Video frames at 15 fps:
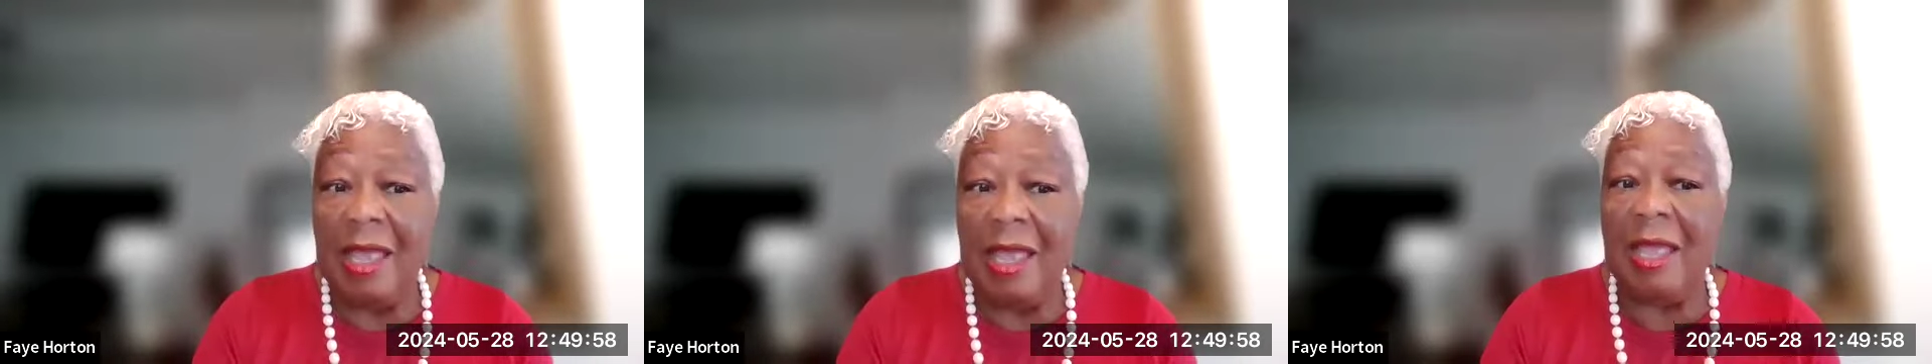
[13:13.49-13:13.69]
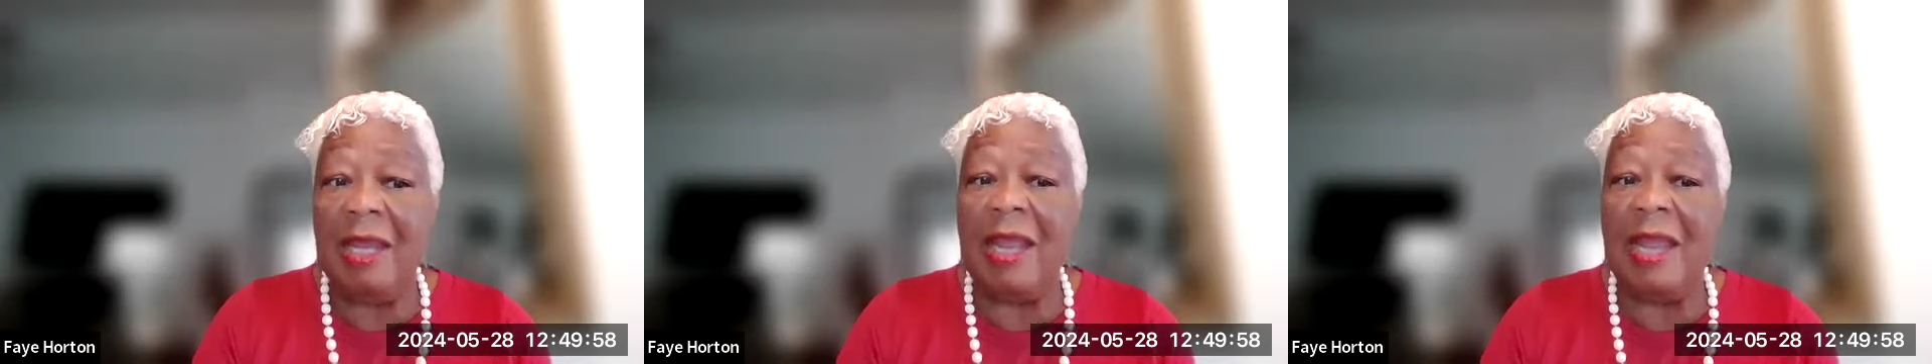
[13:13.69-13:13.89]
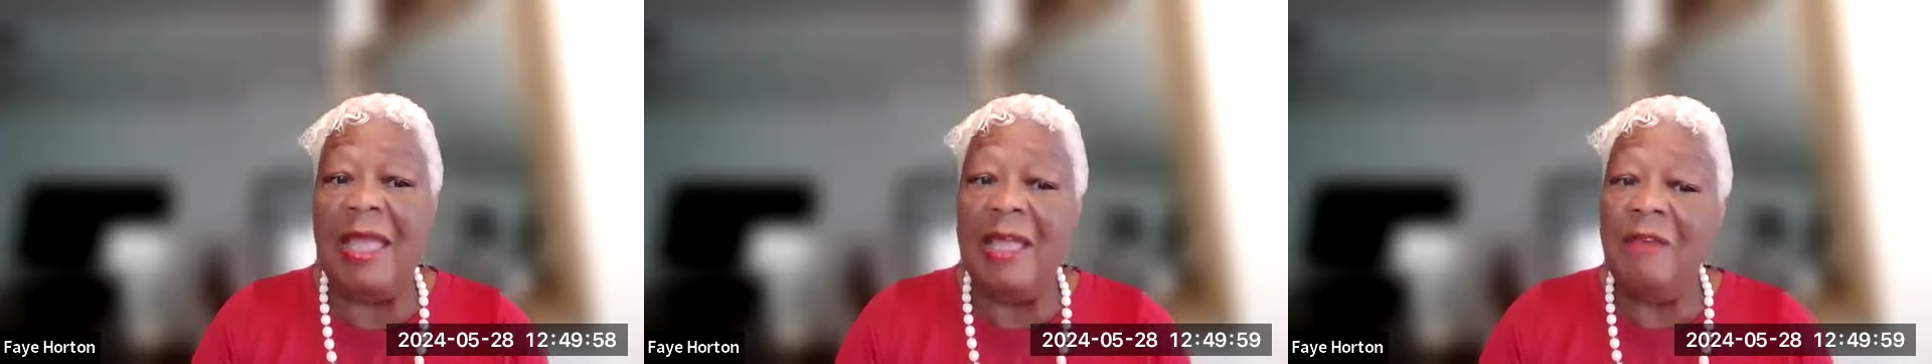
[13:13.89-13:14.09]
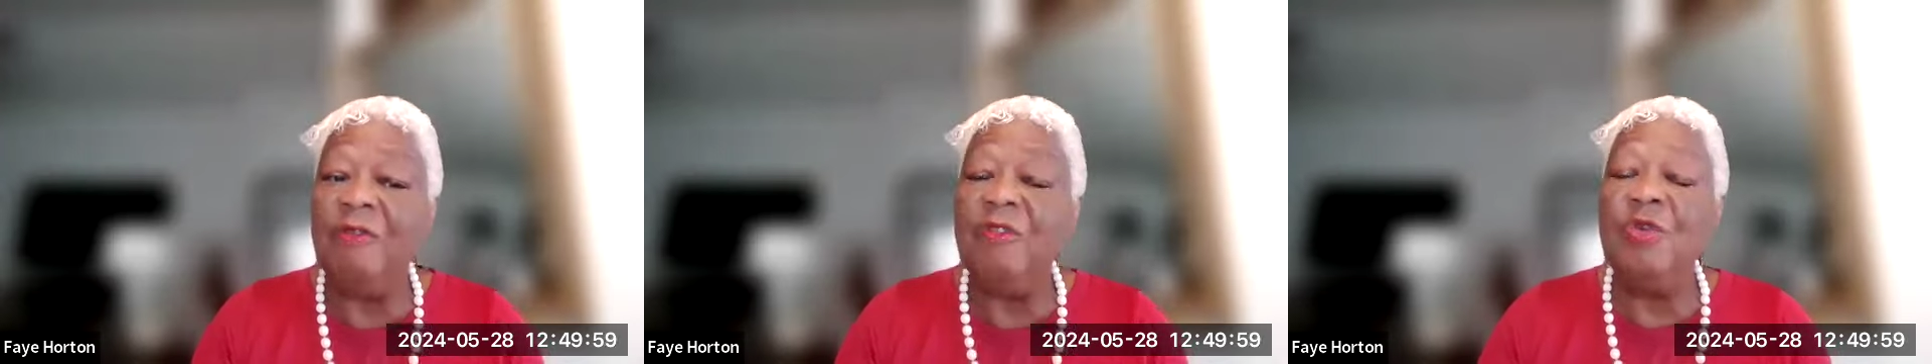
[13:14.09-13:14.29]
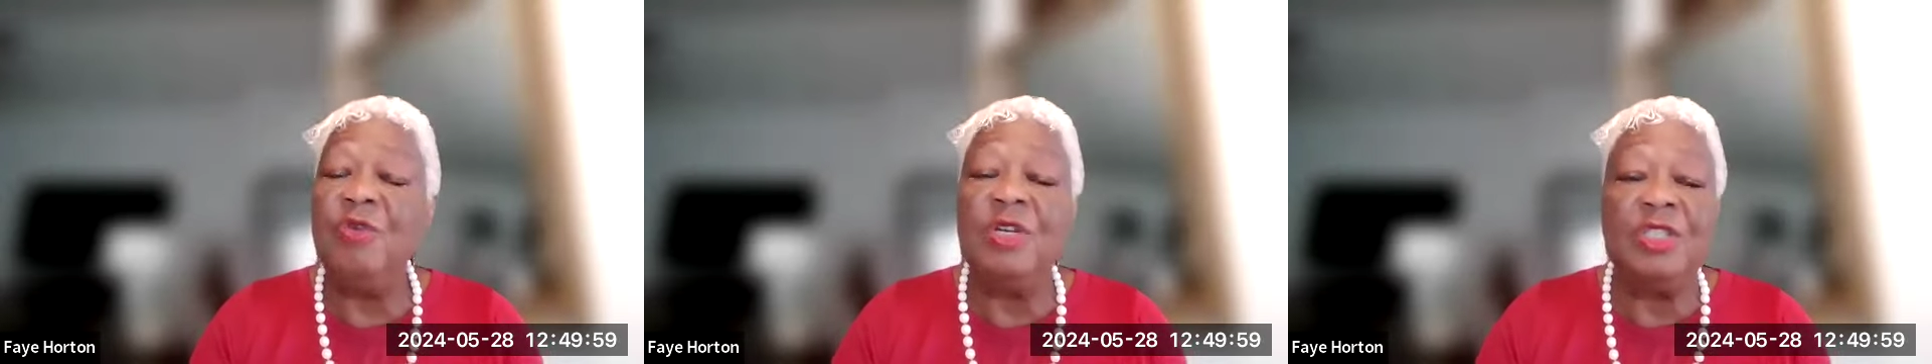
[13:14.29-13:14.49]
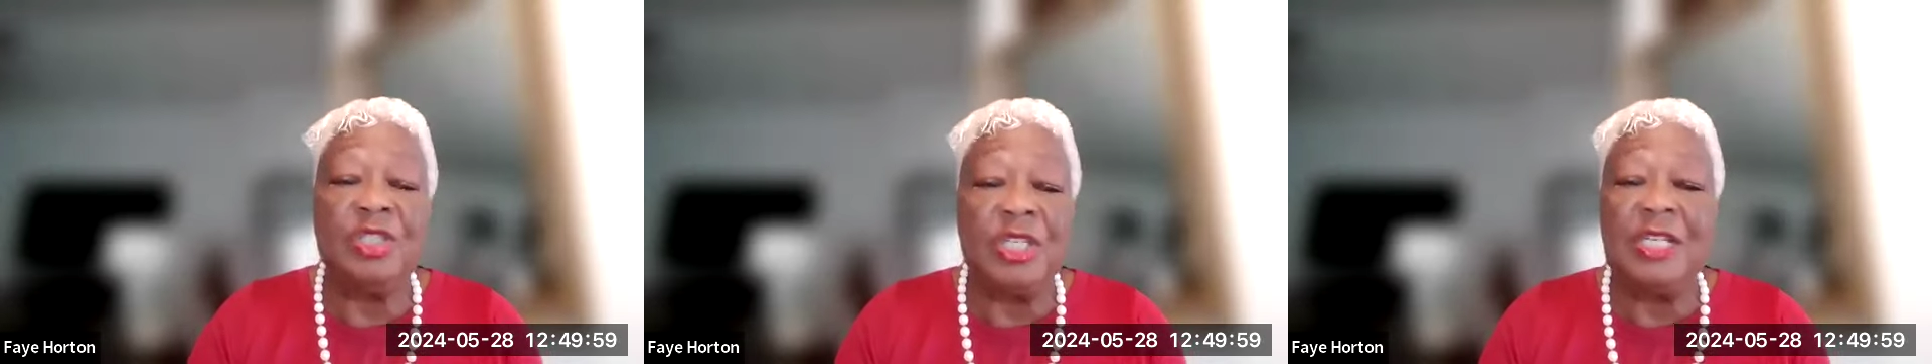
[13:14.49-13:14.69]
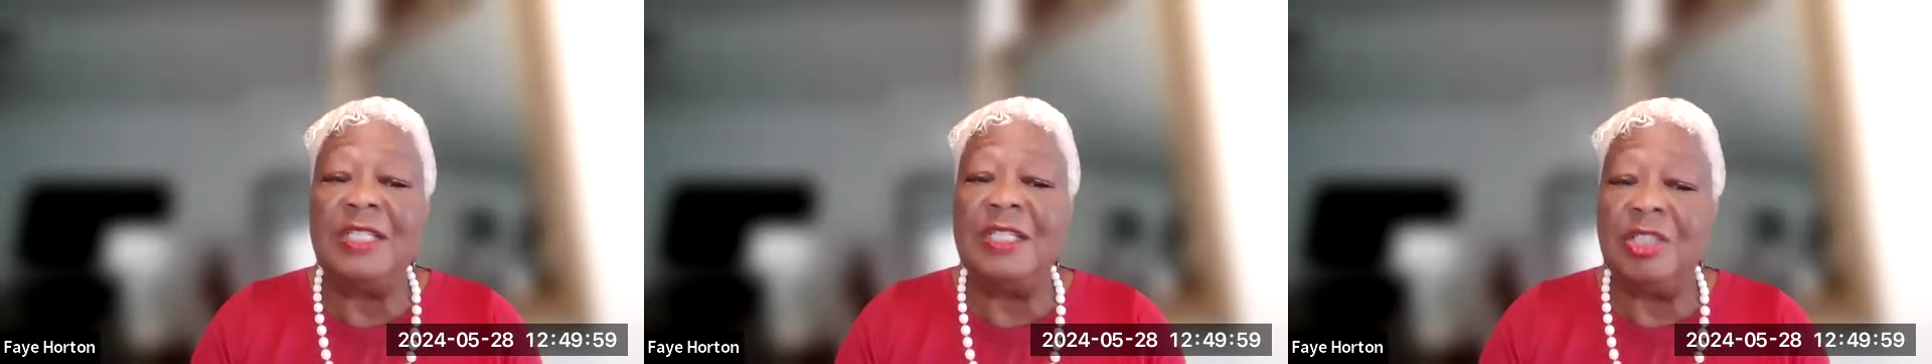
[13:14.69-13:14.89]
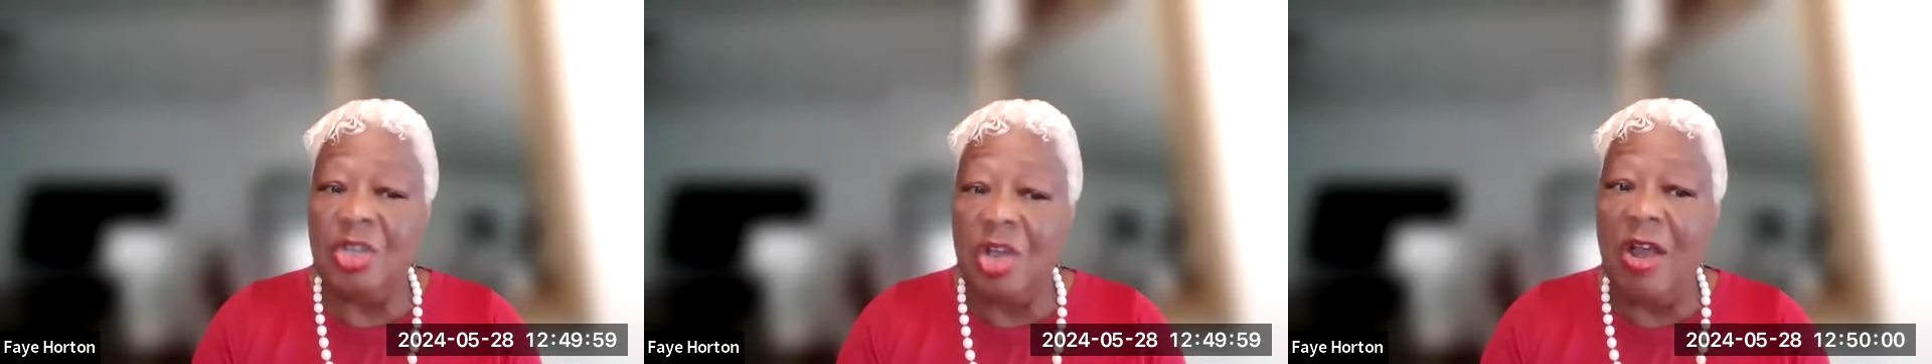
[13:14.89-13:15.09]
And if you are
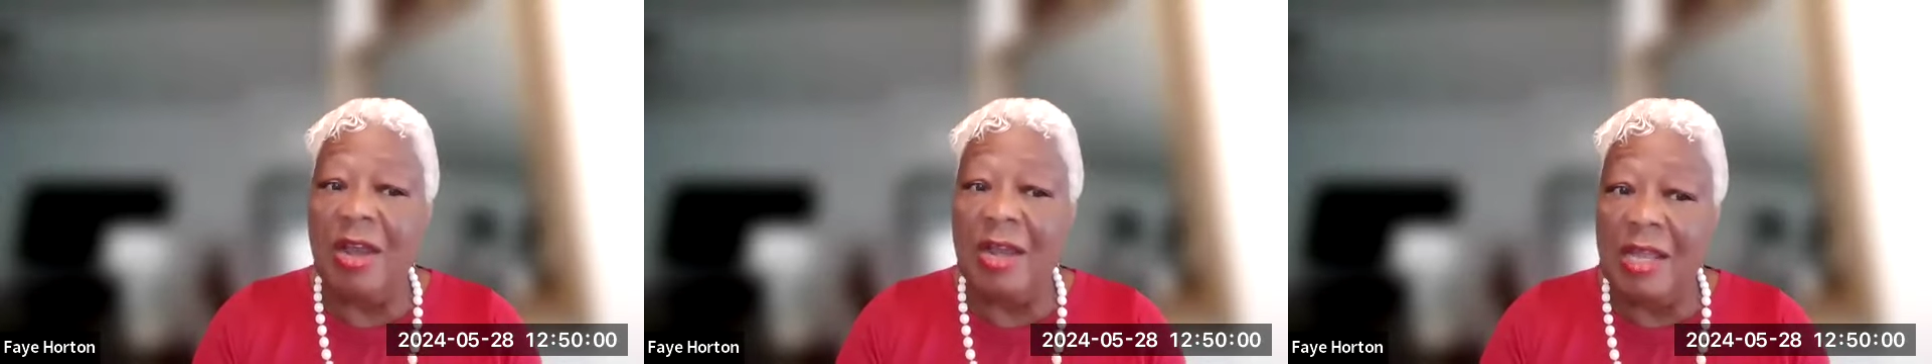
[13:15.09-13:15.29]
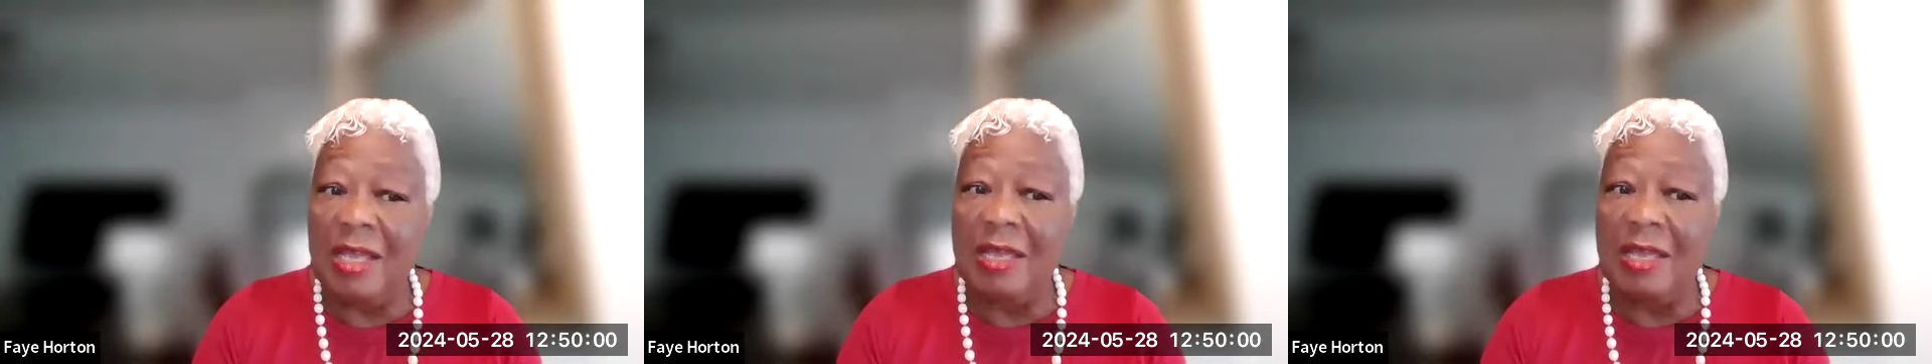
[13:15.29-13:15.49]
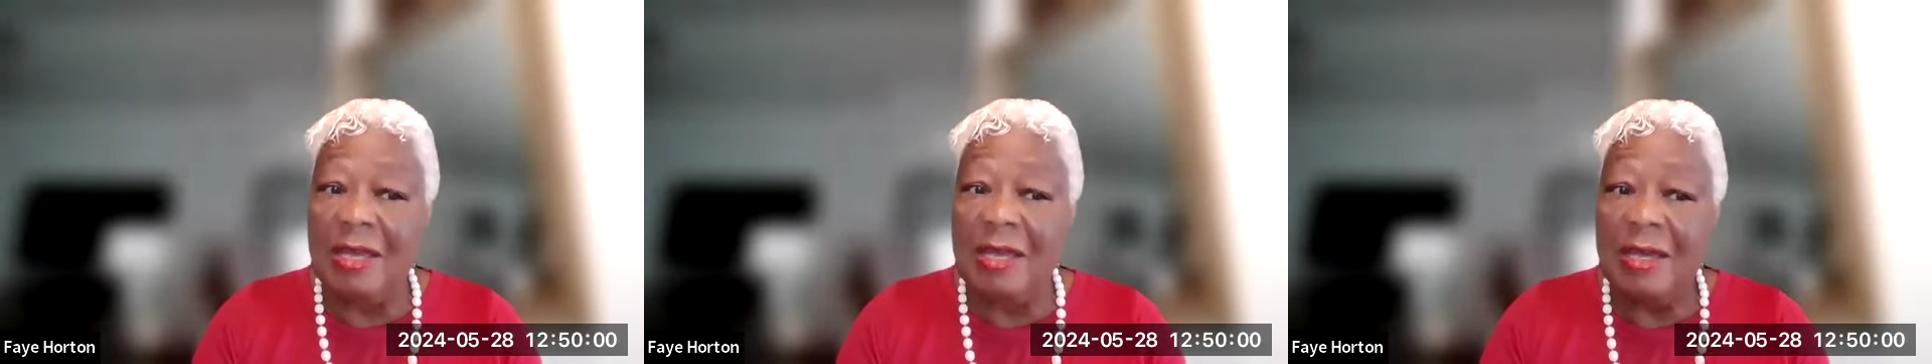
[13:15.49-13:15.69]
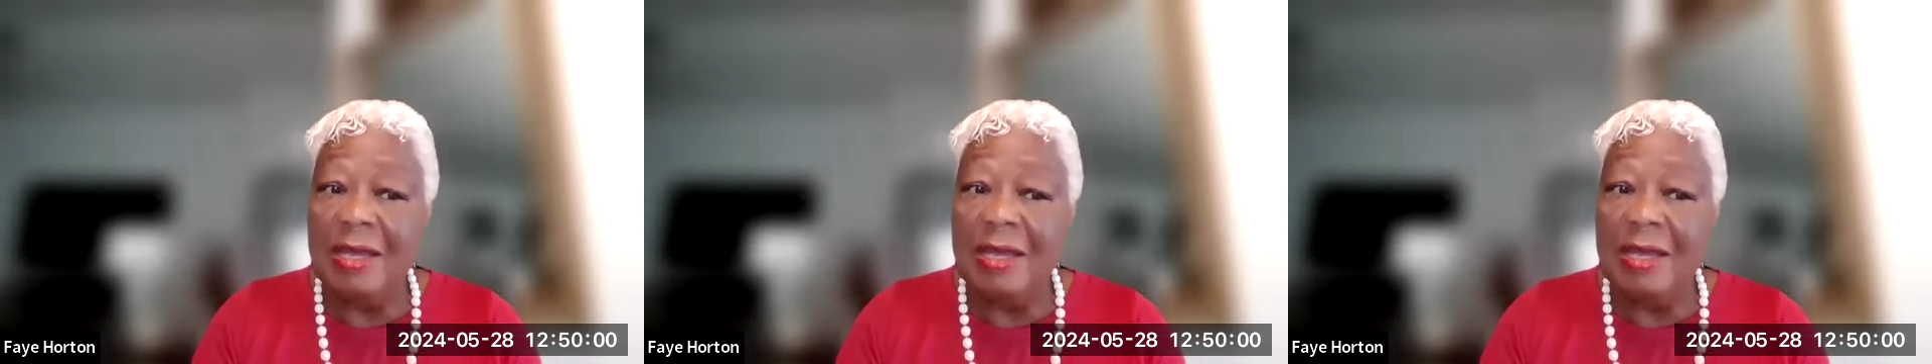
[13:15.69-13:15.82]
just starting,